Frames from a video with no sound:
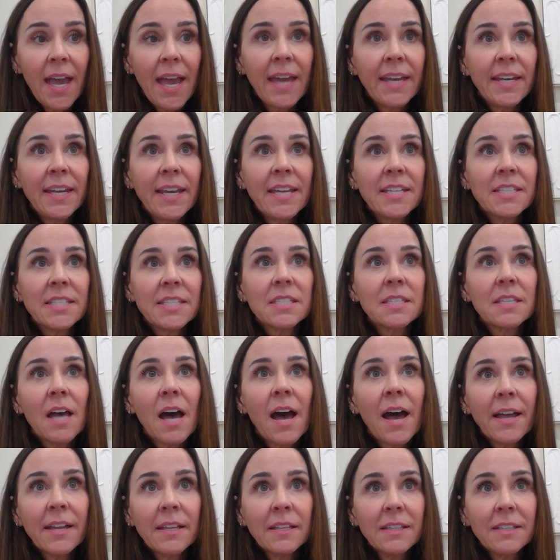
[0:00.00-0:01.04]
And it's
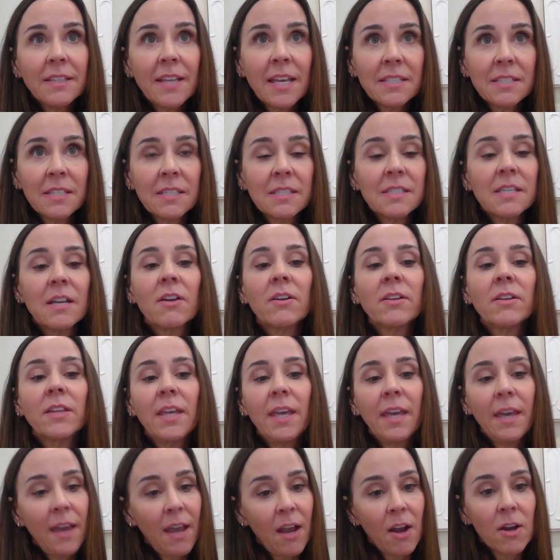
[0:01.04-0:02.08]
not necessarily
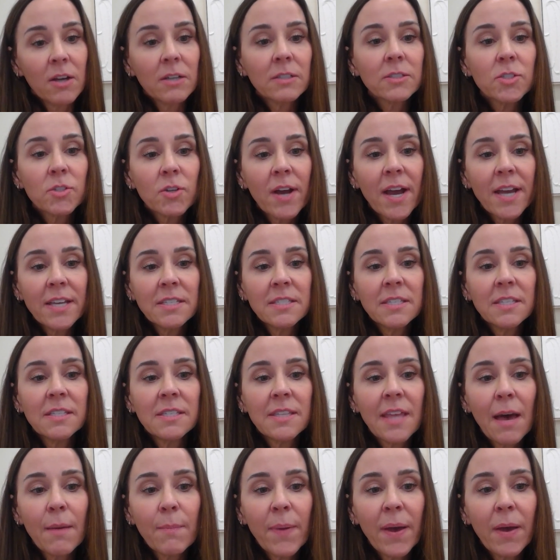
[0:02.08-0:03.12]
characterized as
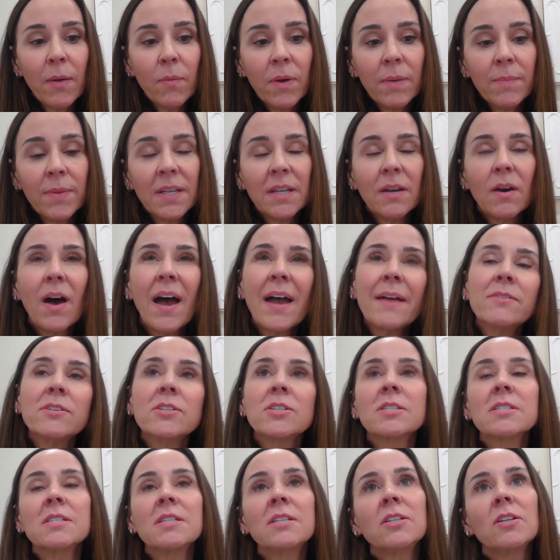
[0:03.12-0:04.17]
that by women. Oh, I
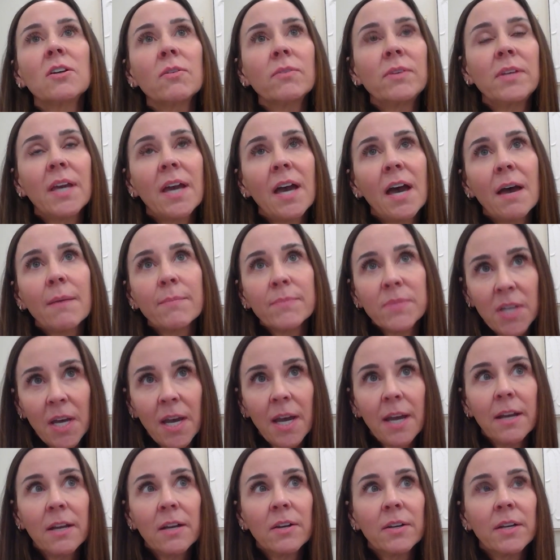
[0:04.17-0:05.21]
just, yeah, I'm
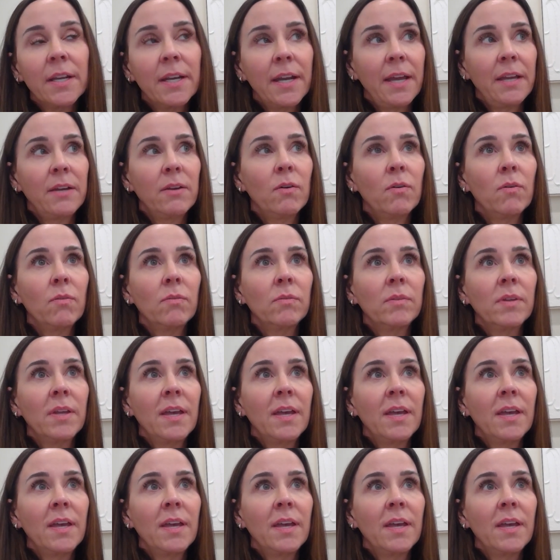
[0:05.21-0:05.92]
tired and I don't,